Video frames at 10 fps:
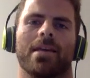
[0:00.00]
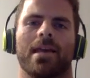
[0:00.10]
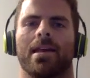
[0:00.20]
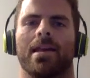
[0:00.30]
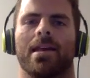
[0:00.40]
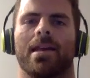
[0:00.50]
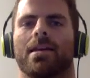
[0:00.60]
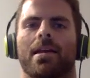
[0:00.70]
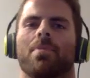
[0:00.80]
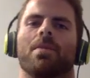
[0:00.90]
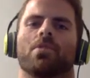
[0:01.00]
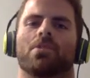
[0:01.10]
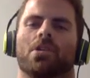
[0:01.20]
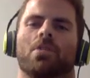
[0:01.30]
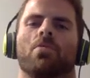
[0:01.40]
getting
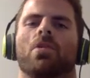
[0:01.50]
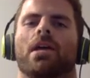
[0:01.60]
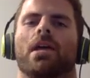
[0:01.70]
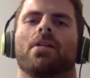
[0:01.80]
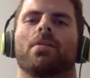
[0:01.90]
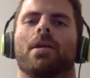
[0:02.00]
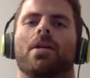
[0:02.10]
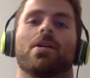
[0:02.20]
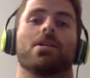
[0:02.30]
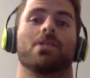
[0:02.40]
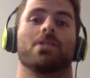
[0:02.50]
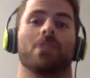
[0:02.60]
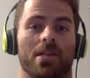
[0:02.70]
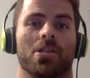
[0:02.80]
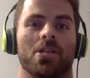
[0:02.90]
people to communicate a little better is
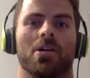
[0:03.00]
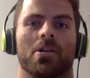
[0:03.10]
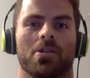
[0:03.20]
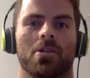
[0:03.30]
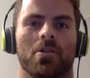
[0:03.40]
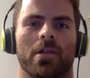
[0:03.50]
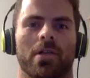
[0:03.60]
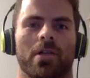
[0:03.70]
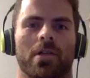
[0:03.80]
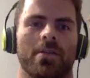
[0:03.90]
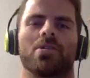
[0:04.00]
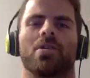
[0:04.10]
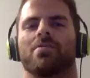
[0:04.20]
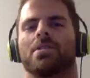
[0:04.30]
a skill too. Like sometimes you